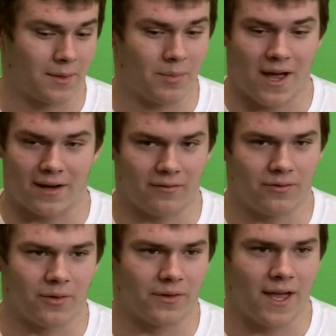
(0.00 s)
like back and
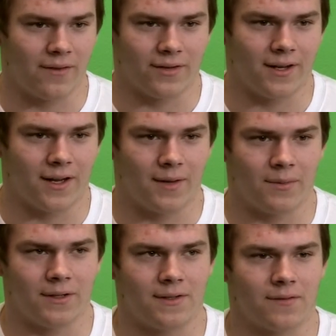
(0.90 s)
forth every
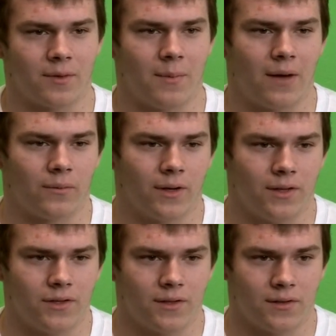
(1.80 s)
time. And he's from Mountain
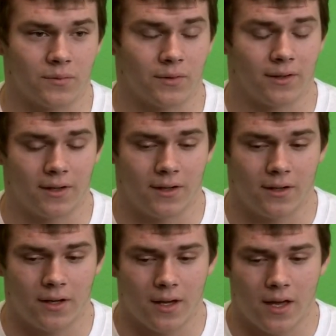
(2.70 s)
Ridge. He's really good.